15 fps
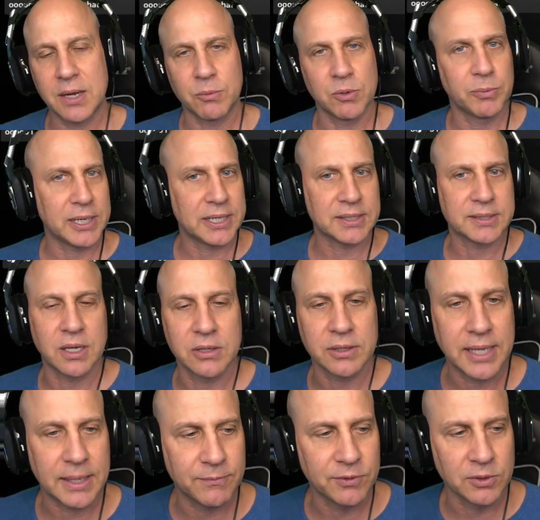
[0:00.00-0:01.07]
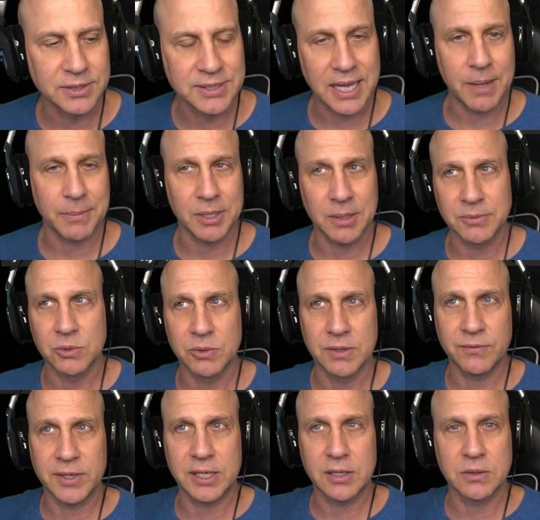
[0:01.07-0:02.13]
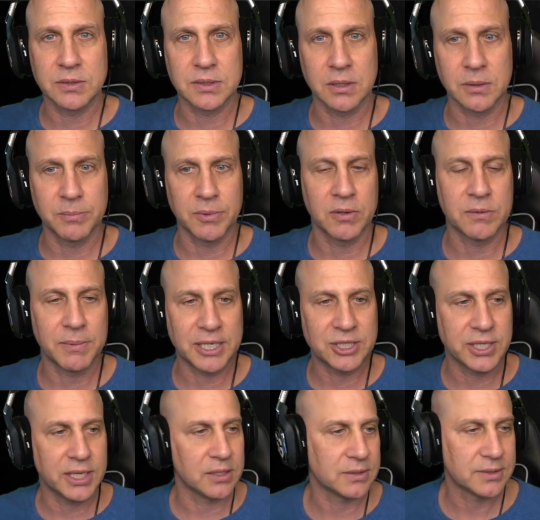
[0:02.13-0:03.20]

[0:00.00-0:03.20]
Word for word: We're playing this other game full-time, and I'm doing videos on both my channels.